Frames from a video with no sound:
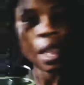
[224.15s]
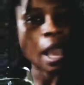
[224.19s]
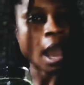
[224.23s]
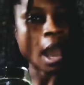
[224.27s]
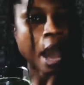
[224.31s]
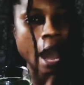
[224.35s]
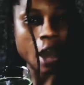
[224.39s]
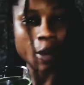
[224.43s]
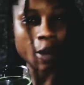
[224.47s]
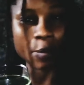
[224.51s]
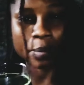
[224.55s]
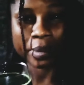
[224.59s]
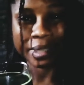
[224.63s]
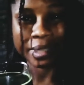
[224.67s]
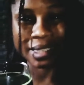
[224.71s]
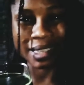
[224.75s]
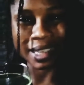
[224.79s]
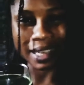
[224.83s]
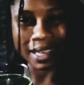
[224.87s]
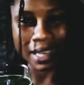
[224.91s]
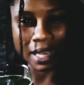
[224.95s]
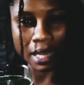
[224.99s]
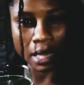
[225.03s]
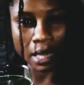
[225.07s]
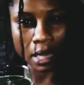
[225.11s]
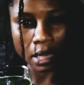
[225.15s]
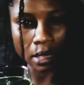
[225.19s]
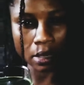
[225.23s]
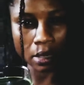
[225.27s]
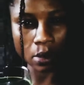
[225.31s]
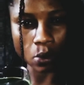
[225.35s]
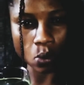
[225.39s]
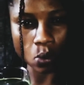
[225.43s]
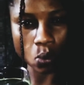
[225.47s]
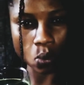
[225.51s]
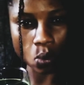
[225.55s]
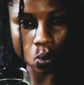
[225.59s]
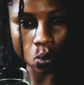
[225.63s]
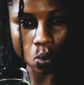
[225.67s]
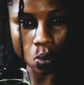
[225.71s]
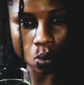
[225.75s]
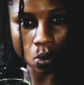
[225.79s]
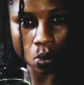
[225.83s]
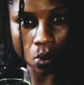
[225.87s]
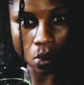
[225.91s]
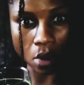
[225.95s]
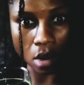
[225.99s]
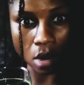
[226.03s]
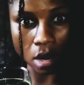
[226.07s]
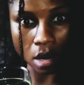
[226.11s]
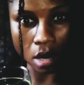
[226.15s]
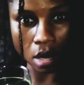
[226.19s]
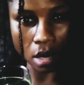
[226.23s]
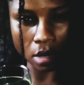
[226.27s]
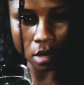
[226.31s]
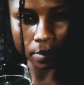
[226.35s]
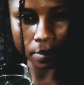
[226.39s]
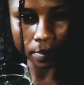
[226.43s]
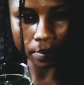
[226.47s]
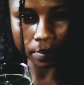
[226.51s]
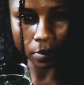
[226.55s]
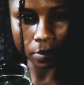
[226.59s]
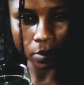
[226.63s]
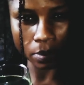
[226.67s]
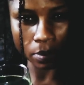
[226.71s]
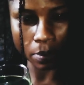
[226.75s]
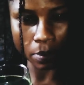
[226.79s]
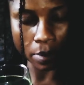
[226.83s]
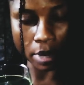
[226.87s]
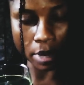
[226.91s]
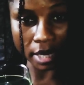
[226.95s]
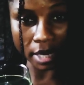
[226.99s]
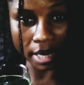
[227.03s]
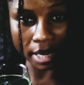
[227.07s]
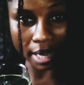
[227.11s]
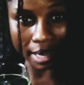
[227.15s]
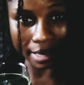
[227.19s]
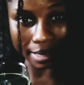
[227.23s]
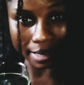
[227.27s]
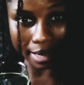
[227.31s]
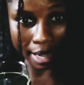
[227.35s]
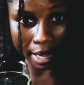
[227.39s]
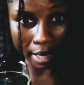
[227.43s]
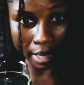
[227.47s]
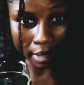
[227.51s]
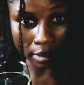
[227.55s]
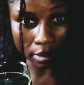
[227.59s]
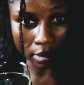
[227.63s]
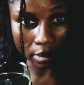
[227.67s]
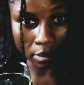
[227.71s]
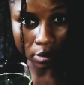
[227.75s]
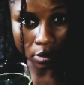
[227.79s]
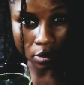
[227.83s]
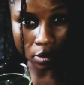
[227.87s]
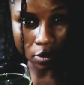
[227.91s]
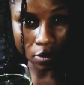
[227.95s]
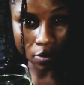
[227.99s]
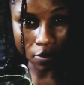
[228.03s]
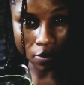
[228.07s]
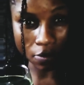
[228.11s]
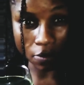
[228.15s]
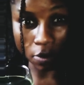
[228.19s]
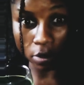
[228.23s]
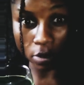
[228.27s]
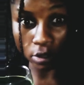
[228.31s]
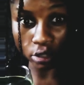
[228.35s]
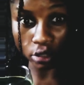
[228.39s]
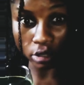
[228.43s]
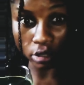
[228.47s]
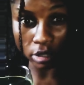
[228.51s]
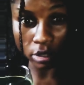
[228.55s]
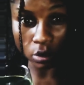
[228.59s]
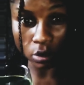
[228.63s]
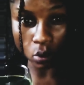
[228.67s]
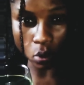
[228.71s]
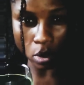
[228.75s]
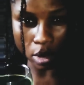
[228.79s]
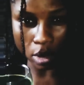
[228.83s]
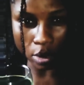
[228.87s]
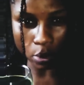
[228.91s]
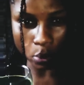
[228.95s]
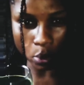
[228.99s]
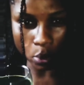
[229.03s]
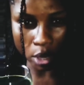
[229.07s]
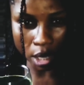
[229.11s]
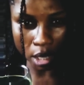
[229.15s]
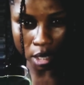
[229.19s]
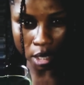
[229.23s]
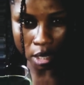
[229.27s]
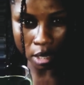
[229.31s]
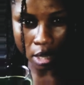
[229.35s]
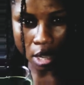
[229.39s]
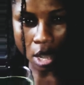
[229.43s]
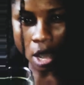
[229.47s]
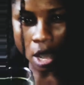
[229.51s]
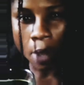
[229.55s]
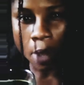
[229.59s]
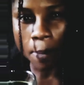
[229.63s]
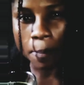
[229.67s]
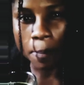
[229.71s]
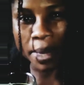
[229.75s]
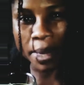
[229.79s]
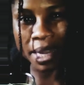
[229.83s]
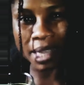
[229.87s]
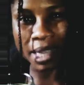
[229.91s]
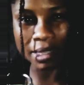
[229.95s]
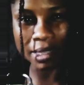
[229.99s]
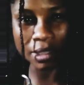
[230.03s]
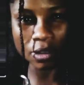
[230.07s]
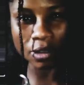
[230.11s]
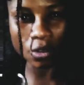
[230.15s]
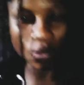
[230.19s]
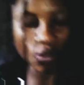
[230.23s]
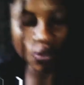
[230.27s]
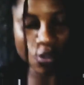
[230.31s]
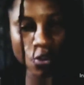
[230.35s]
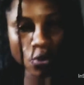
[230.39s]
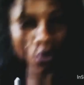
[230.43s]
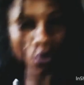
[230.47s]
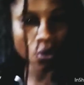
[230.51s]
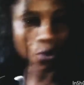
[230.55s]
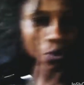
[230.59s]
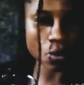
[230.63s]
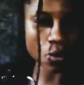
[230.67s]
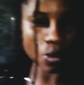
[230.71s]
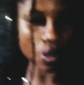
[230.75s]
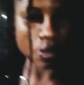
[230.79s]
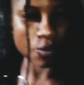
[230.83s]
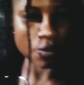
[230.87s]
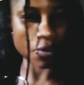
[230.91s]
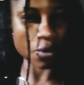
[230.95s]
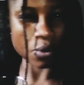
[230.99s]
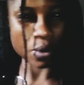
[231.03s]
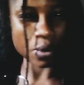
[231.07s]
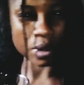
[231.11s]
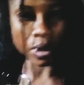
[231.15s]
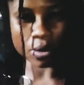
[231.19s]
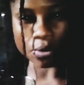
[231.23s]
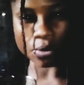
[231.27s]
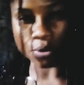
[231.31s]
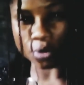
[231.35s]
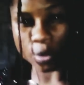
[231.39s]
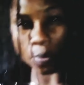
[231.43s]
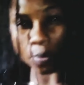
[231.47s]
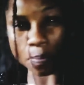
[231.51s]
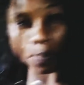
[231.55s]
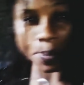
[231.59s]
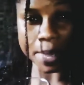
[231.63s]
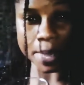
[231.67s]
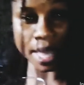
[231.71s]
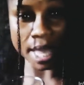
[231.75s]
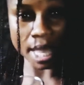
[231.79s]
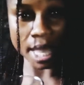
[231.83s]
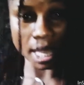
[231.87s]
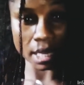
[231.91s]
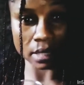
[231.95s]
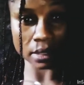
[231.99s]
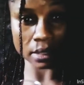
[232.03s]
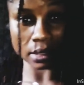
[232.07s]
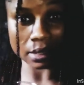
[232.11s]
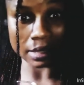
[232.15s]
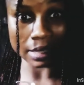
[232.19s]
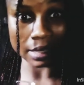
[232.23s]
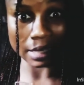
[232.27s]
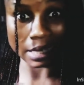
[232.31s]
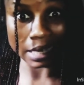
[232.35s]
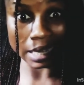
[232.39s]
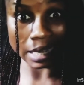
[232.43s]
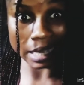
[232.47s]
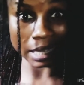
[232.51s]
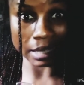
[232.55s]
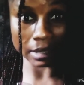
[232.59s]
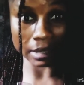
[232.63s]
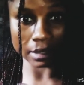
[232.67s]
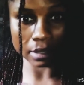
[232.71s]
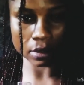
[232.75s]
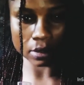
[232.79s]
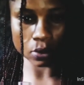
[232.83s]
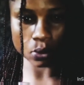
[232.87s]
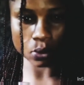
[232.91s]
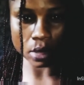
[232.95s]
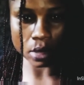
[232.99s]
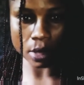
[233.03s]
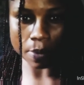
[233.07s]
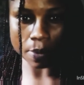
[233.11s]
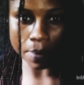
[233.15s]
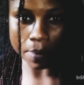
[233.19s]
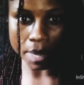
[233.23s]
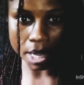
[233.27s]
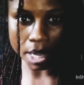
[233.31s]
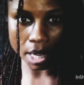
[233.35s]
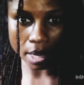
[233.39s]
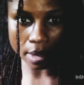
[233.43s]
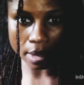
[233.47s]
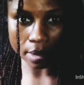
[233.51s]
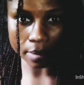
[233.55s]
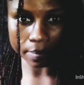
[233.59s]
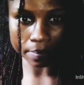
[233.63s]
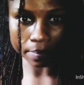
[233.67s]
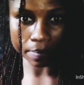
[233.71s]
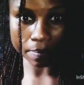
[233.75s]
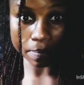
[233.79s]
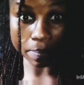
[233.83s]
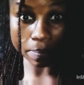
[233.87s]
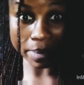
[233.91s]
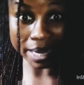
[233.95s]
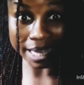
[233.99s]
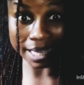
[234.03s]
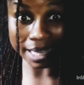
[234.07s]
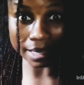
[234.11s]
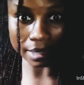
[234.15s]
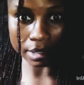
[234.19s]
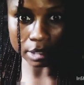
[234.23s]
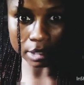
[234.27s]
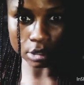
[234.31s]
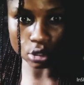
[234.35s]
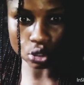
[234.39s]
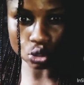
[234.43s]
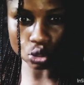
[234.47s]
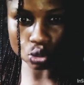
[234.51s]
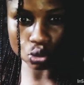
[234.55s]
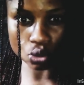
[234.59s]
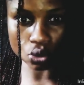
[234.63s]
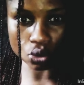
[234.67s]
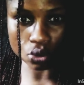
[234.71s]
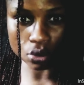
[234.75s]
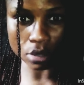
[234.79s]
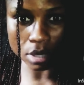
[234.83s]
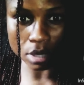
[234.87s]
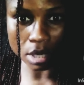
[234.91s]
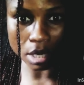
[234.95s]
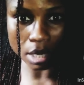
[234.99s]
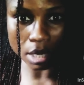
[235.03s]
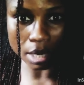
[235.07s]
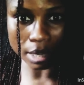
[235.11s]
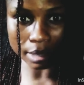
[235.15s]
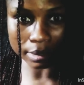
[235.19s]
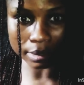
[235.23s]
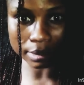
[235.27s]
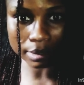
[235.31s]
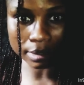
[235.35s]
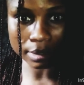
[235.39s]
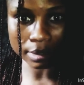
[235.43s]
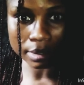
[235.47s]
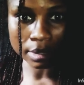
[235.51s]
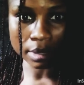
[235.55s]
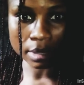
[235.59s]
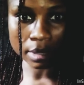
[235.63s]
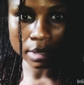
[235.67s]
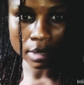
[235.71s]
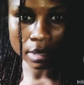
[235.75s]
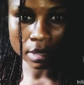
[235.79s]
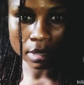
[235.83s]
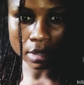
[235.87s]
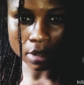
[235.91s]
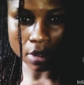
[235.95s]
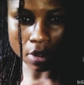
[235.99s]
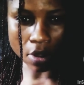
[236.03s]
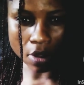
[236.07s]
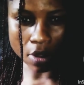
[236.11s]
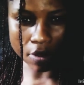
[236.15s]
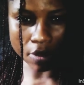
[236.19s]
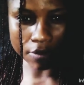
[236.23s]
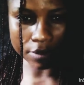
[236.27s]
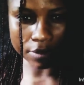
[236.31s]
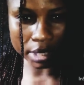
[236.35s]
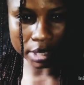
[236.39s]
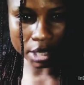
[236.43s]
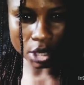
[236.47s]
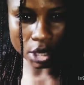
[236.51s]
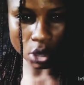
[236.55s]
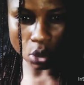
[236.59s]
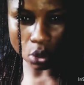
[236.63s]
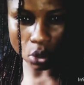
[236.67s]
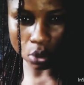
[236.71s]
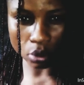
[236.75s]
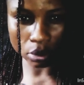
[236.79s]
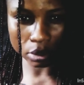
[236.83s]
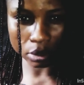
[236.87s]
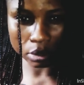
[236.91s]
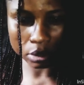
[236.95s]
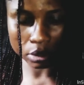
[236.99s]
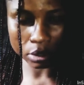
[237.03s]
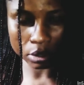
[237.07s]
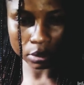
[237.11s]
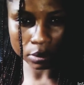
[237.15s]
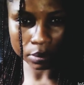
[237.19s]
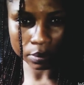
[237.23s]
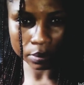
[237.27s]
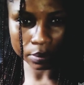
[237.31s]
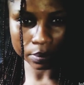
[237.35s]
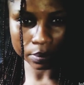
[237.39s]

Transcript: I'll be taking it morning and night for just 1 week. Please, if you want to repeat this with me, please do not overdose.